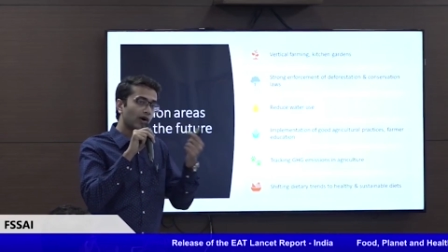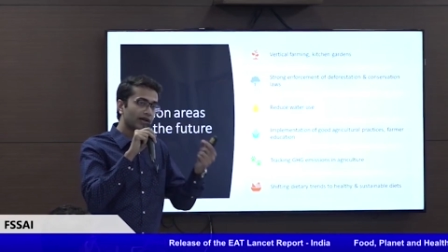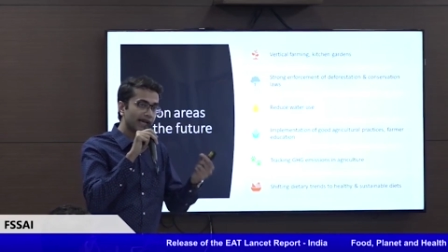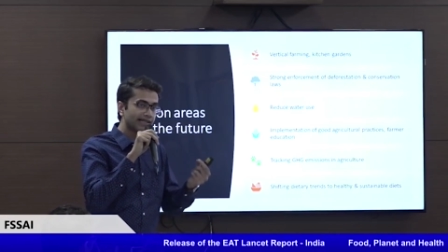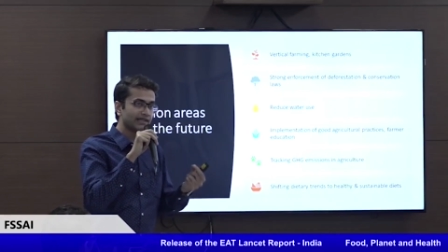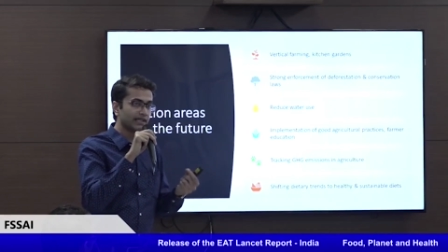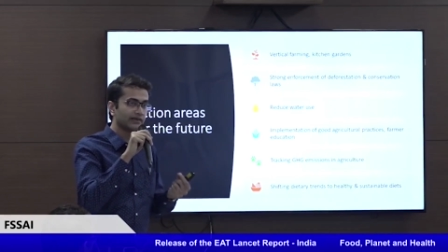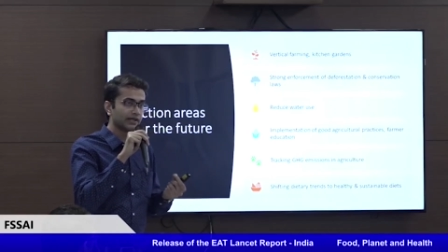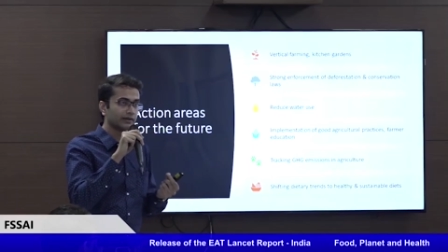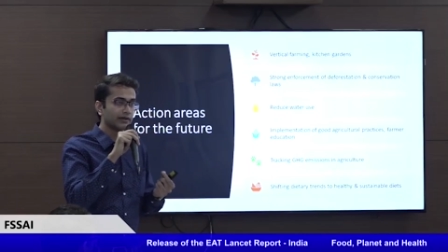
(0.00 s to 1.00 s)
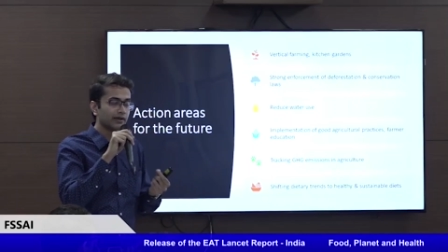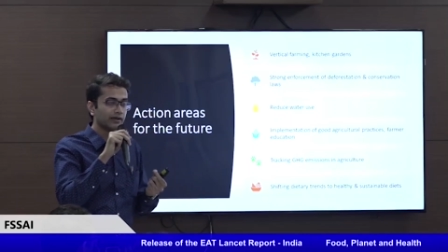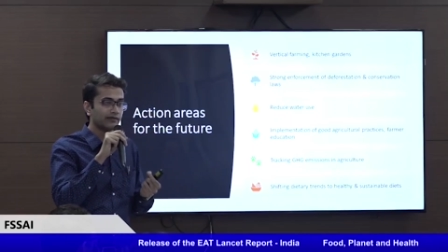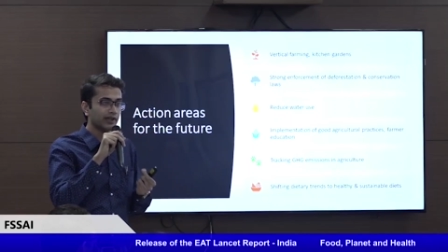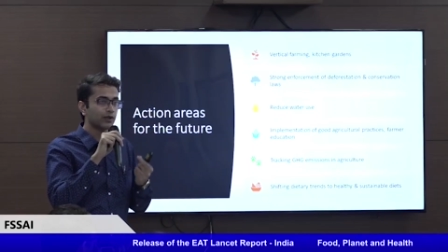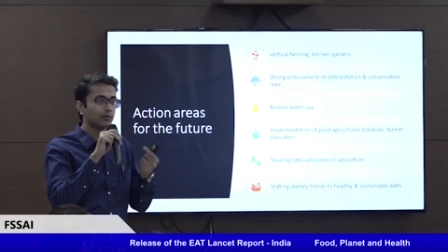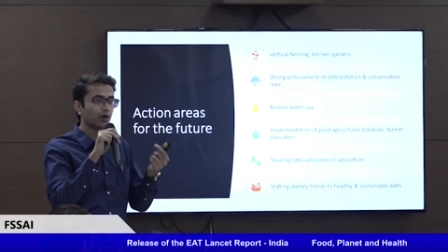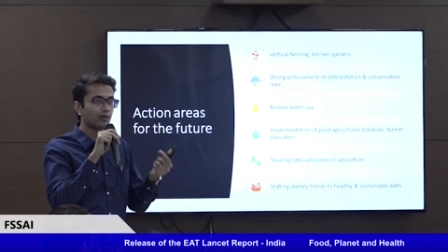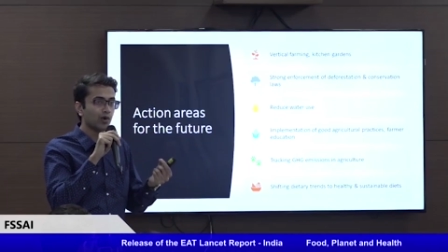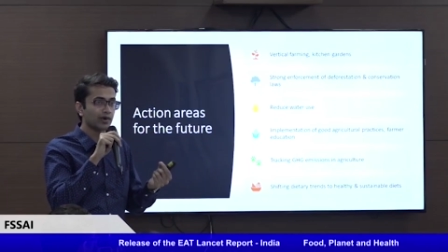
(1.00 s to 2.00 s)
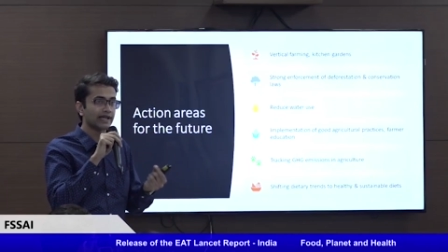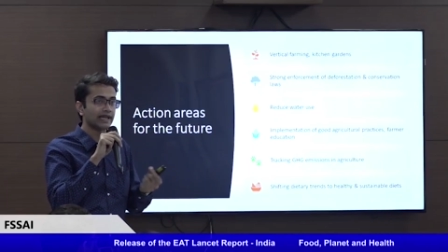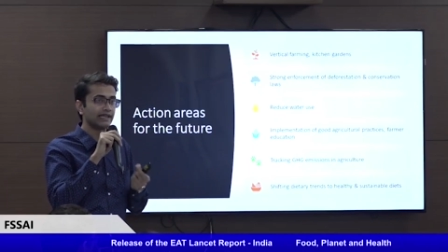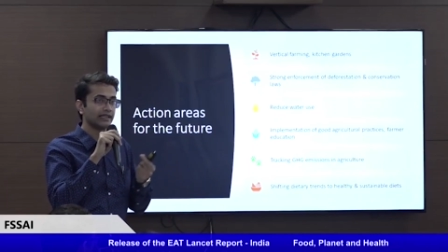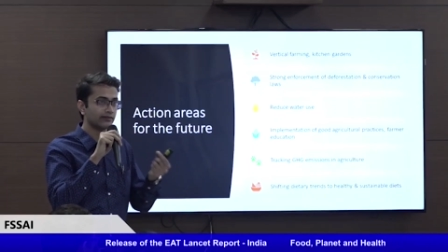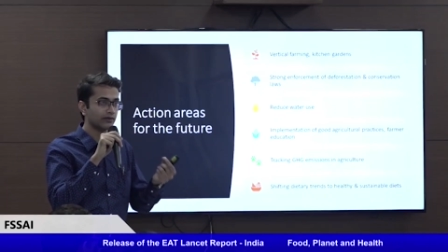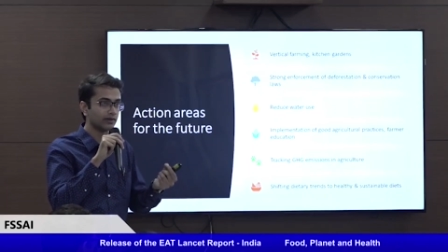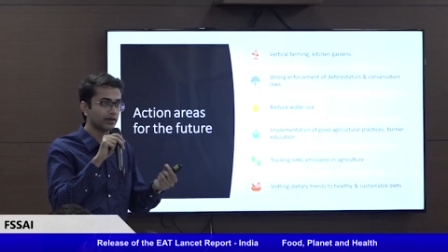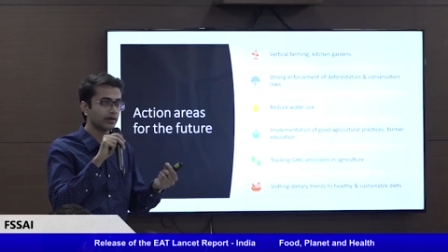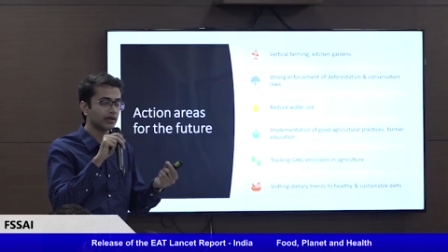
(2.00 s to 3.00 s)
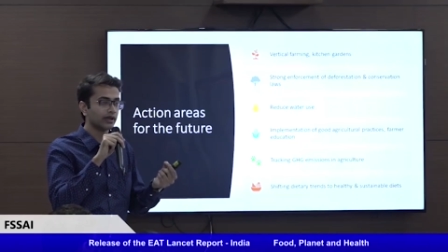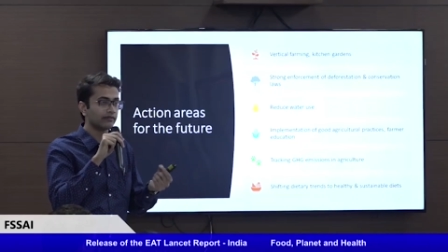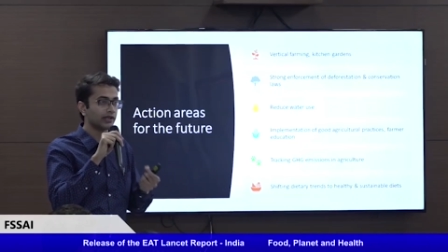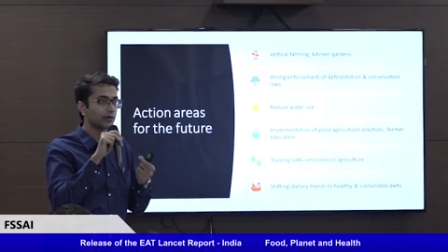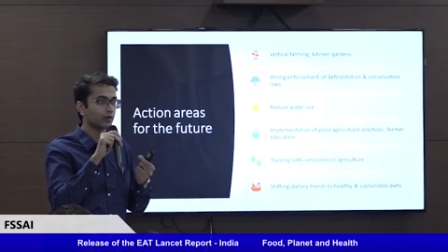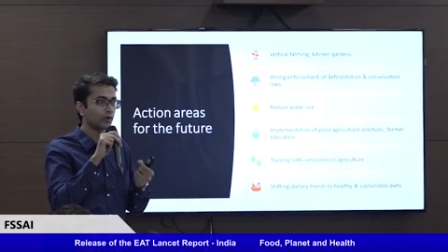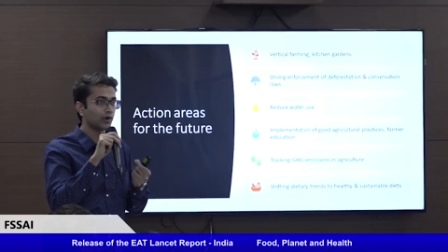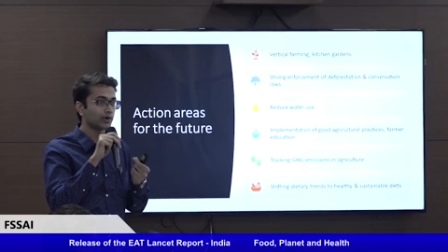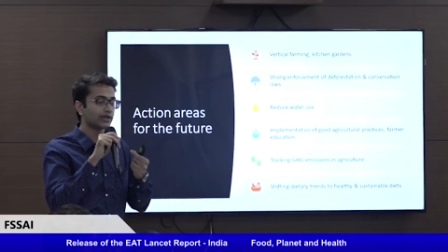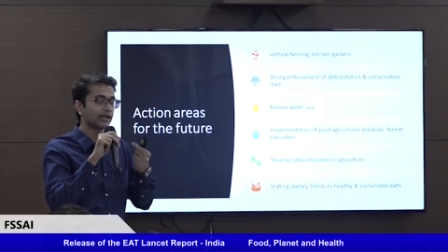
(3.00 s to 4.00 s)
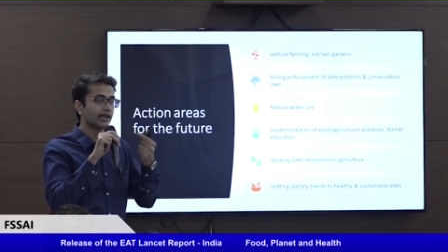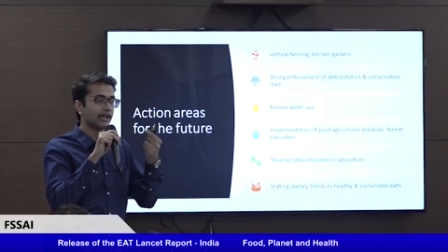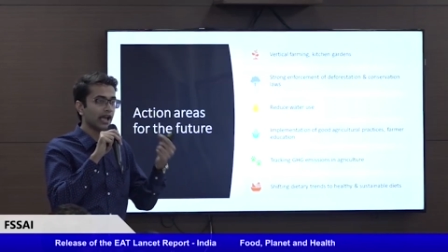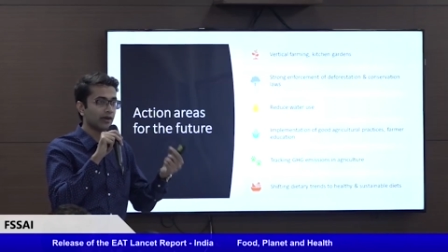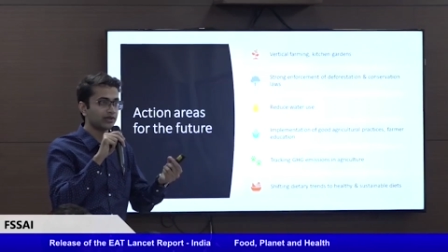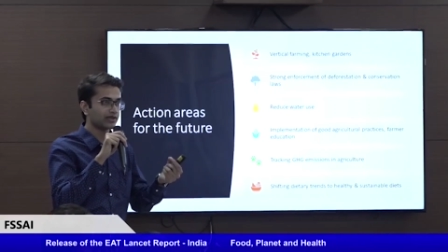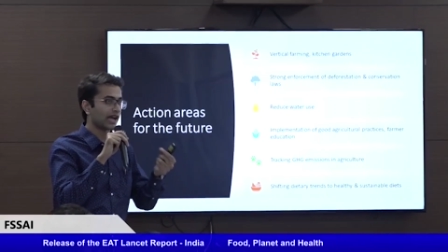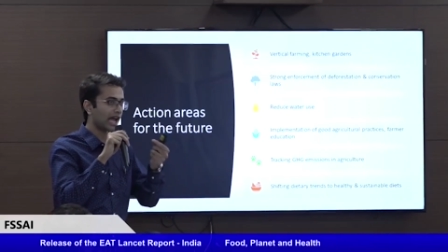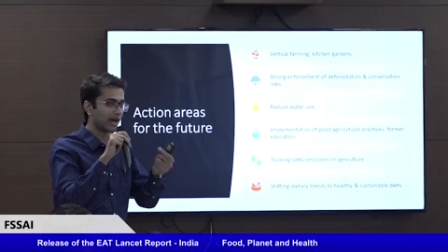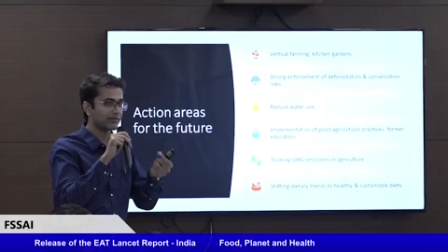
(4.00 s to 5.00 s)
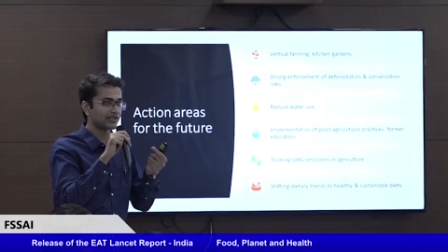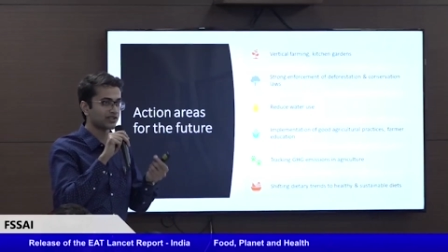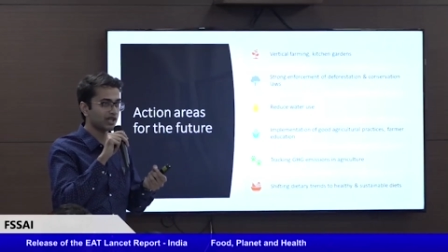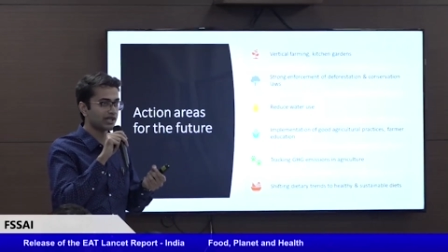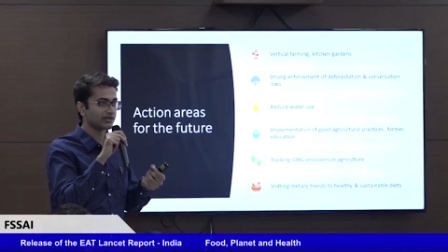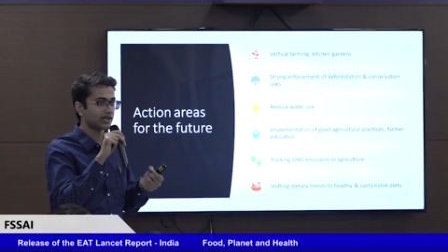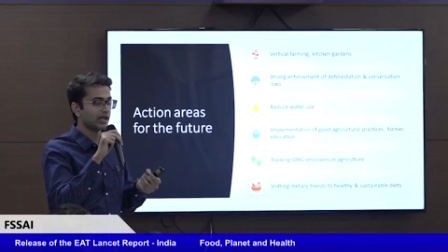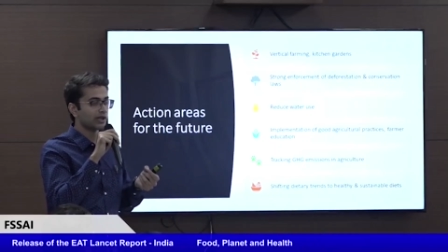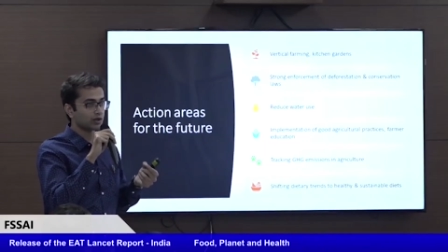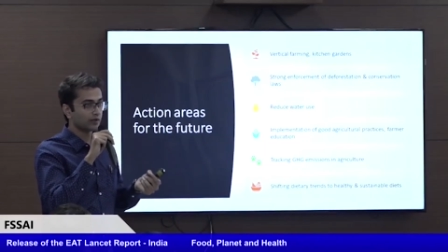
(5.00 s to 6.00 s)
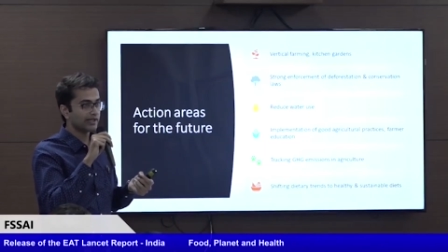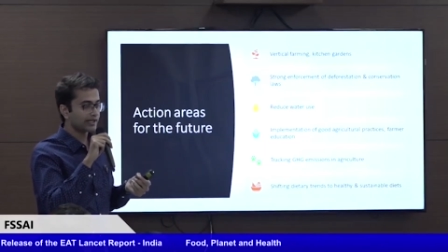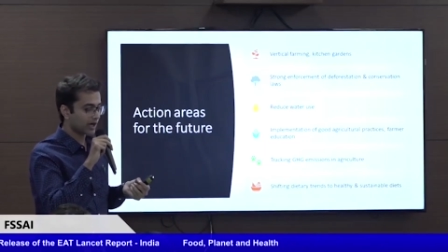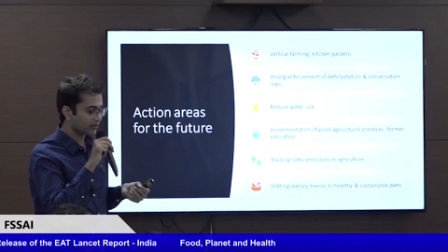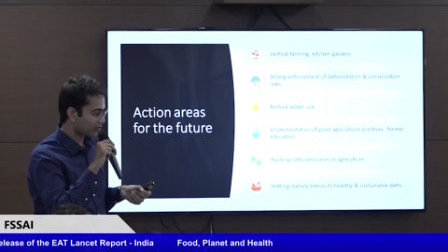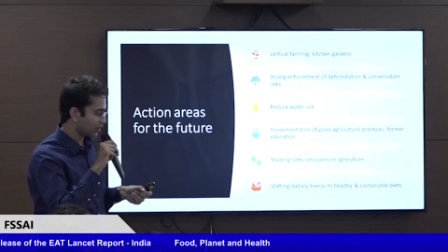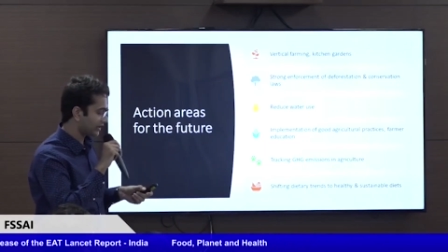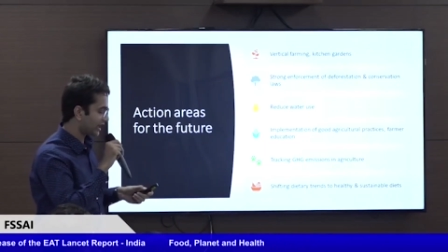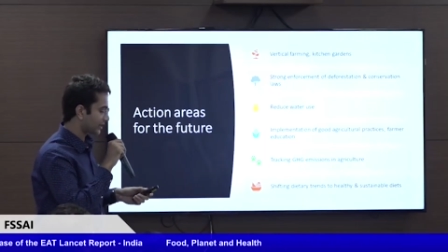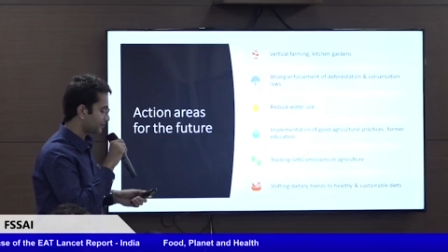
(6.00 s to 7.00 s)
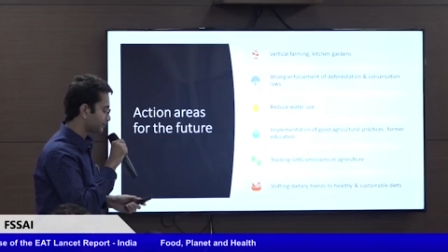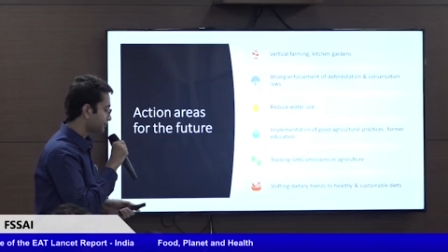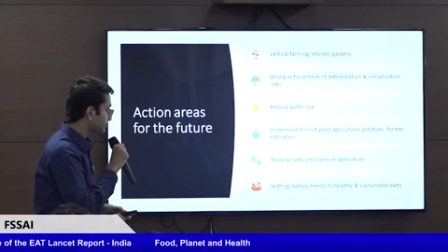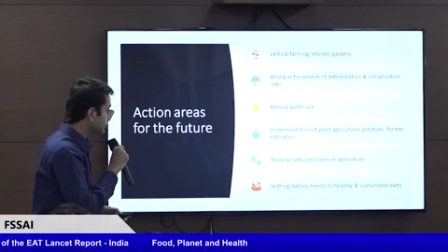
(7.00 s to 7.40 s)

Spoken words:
organize an event where you promote healthy food, where you promote habits change. So we can promote that.